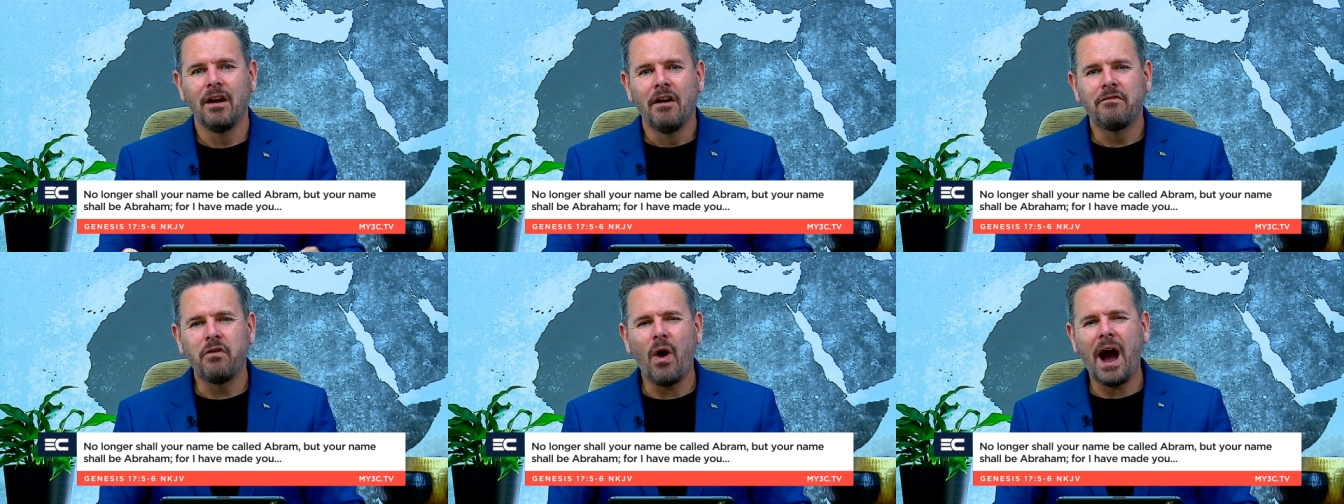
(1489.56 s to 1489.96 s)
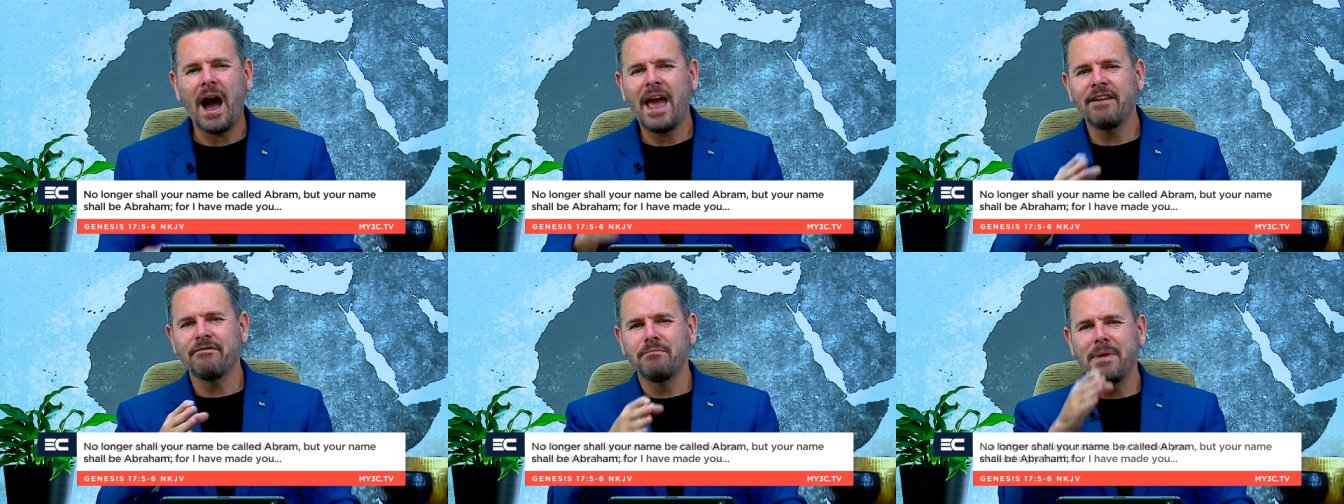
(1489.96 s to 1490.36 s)
For
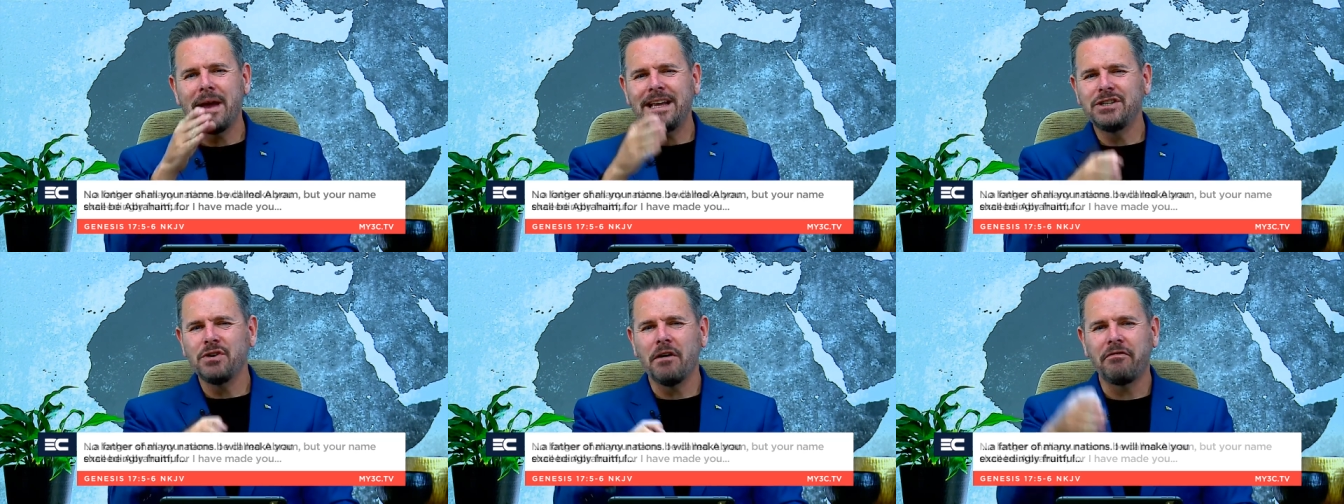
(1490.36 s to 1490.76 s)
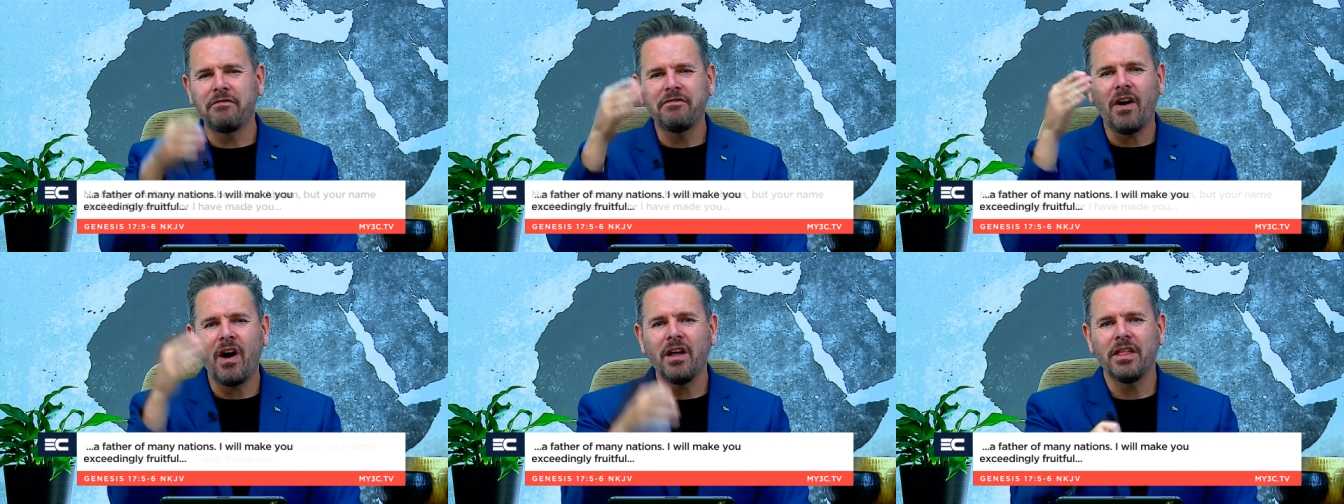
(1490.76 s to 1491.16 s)
I have made you a
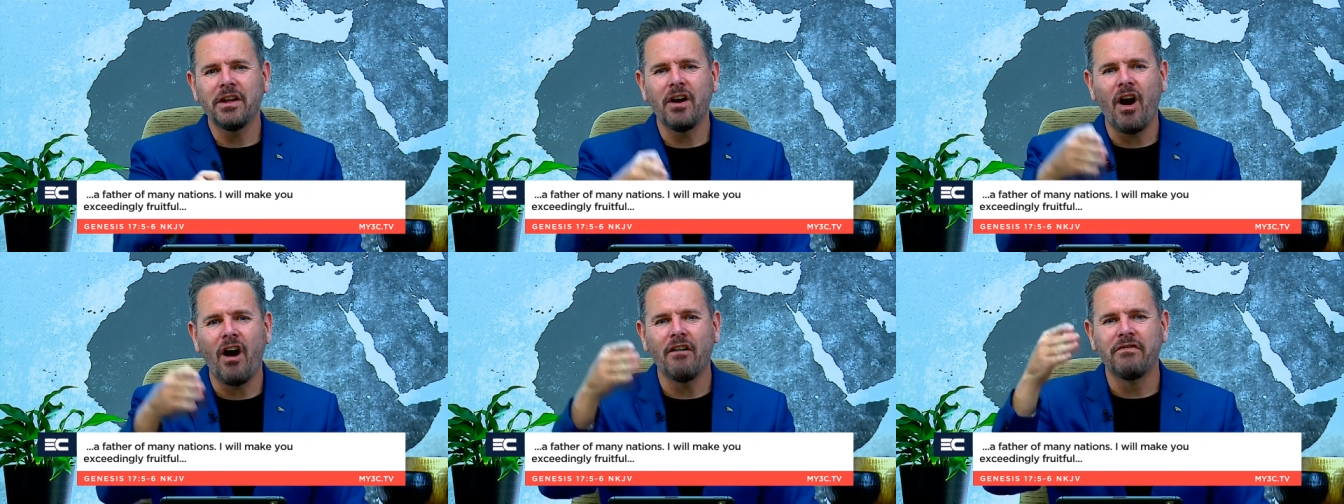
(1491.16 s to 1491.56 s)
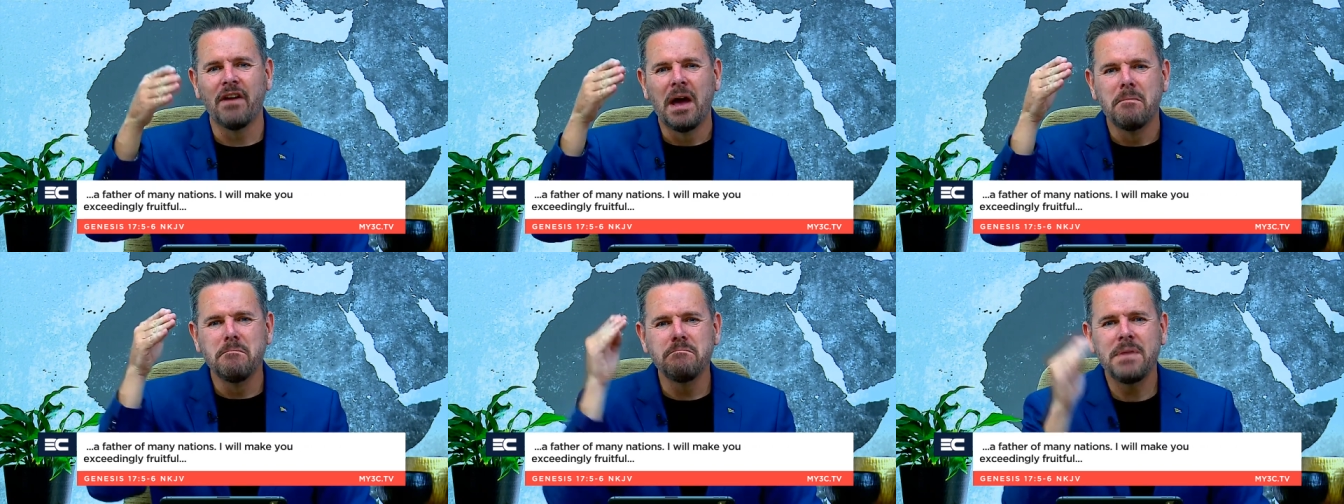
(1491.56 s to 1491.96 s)
father
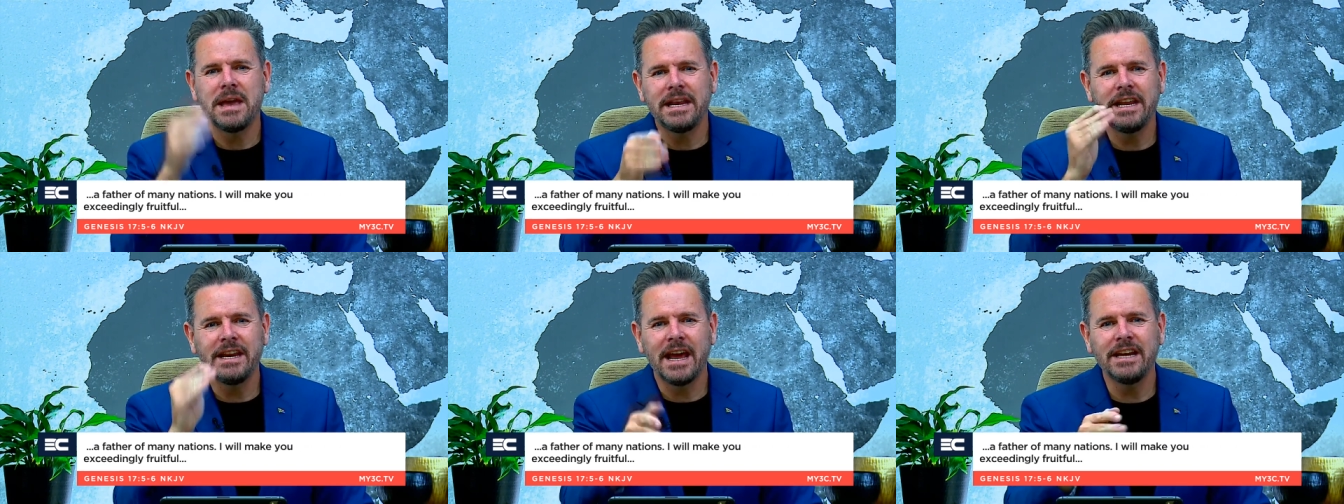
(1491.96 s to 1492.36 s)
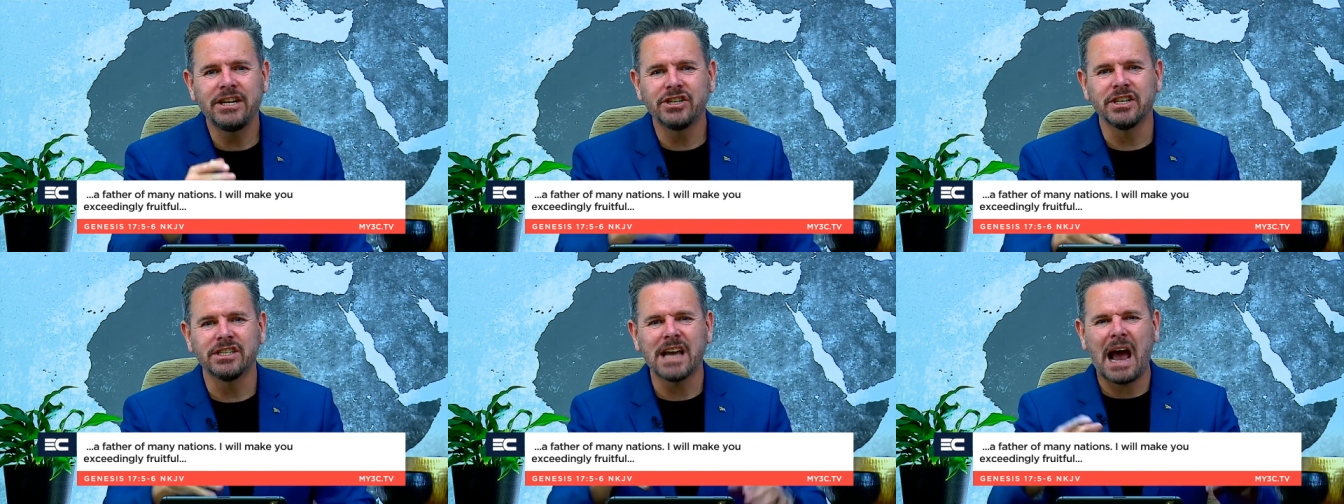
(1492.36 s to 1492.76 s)
of many
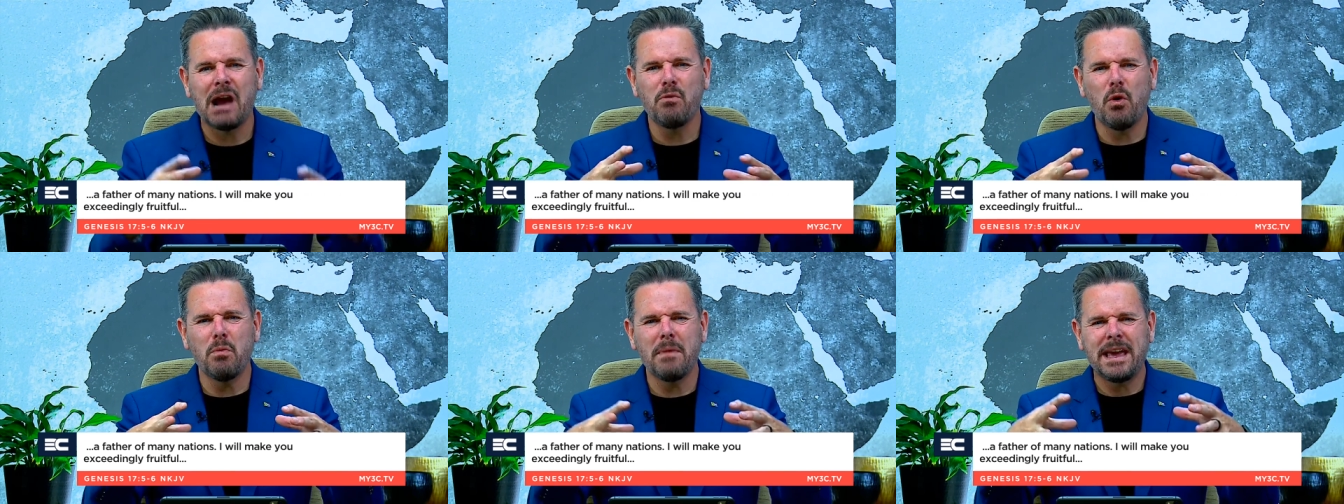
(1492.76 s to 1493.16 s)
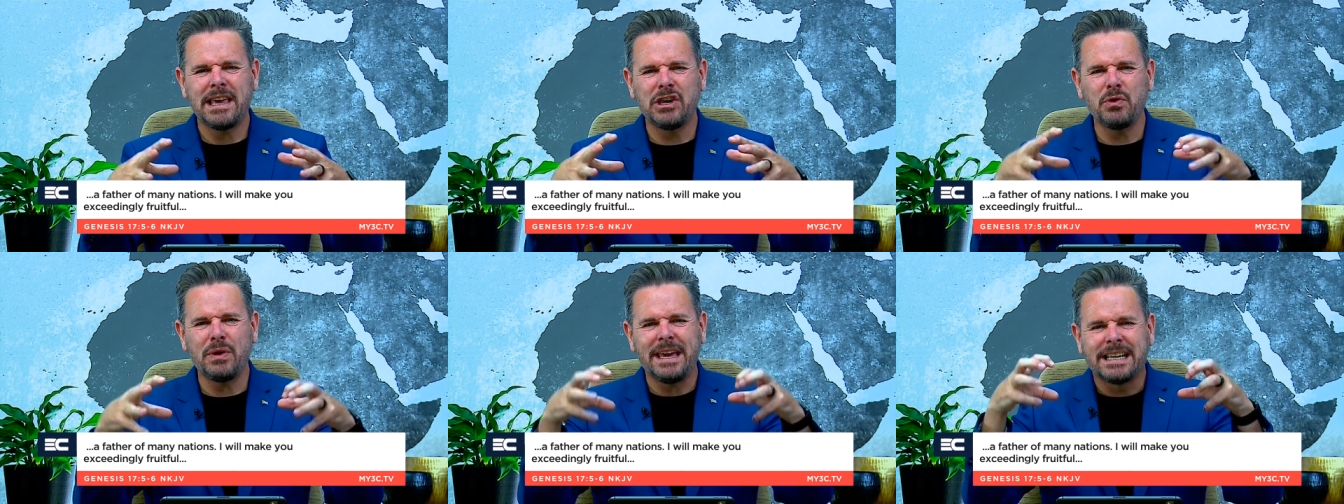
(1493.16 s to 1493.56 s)
nations. I will
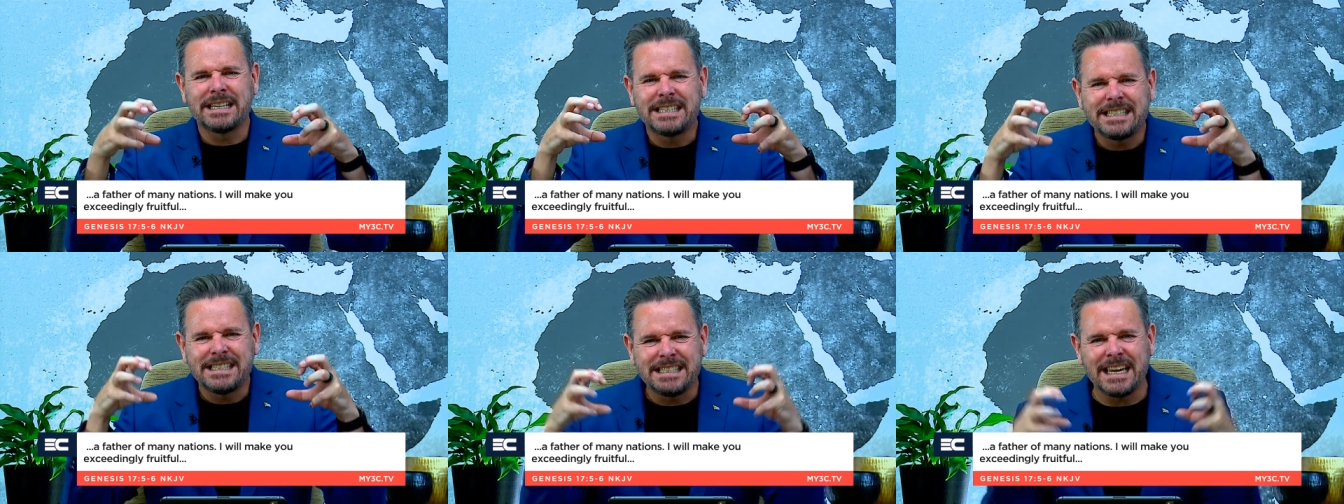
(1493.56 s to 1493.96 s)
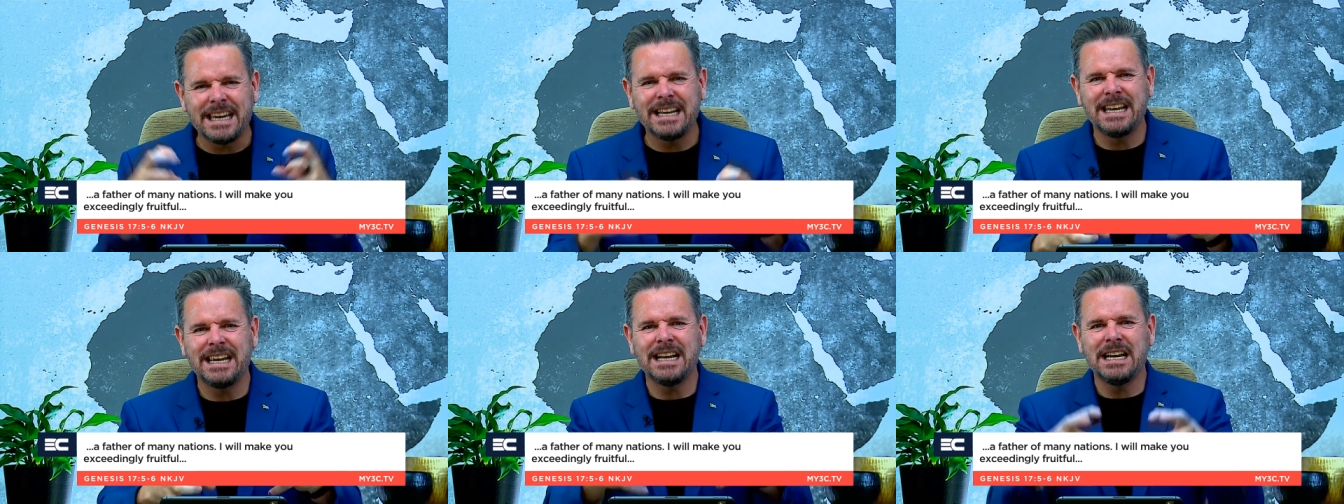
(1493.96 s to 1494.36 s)
make you
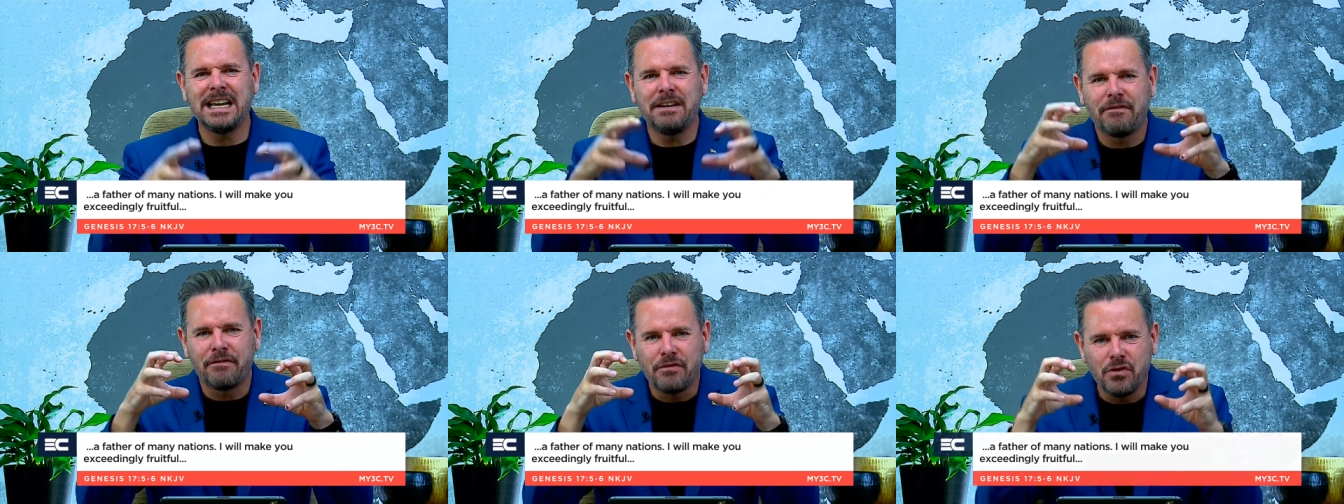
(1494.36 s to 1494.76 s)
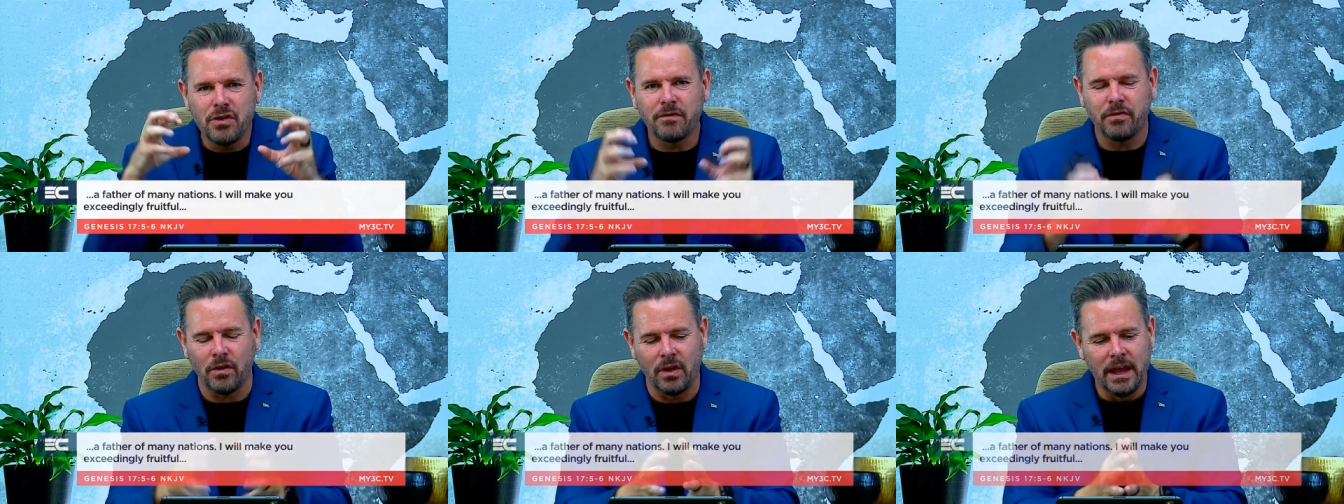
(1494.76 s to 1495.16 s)
exceedingly
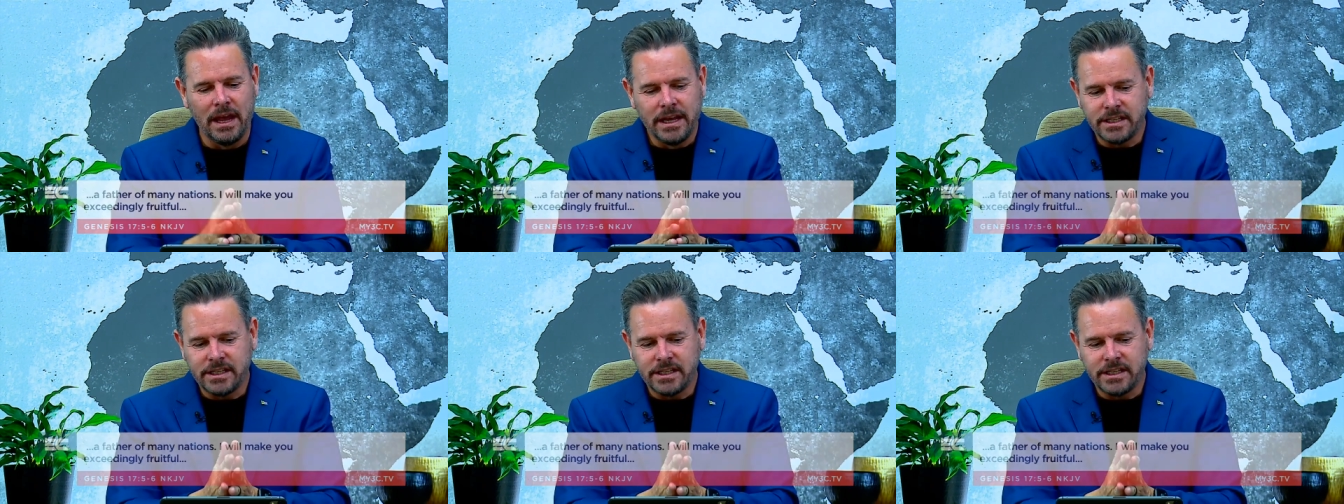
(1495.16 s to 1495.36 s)
fruitful.